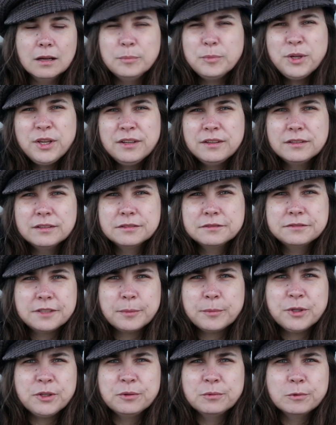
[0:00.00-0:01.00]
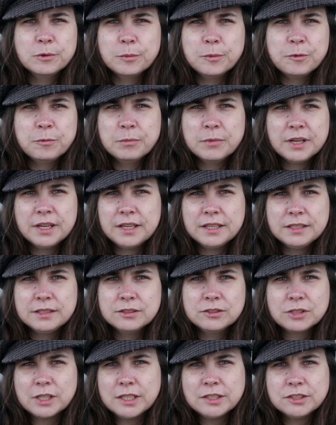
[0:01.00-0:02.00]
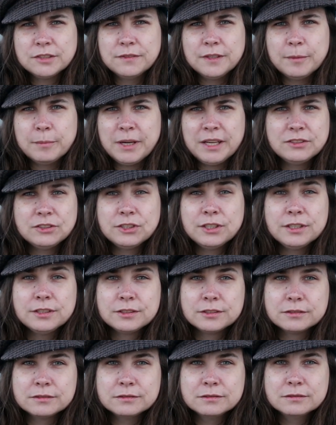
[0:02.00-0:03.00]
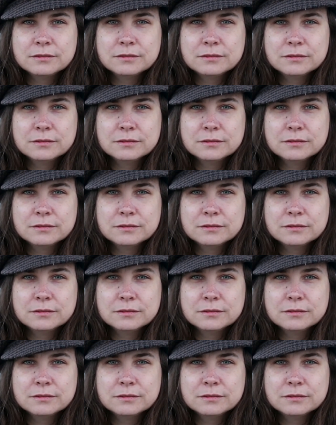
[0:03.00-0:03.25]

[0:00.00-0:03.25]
I'm not a feminine woman by any stretch of the imagination.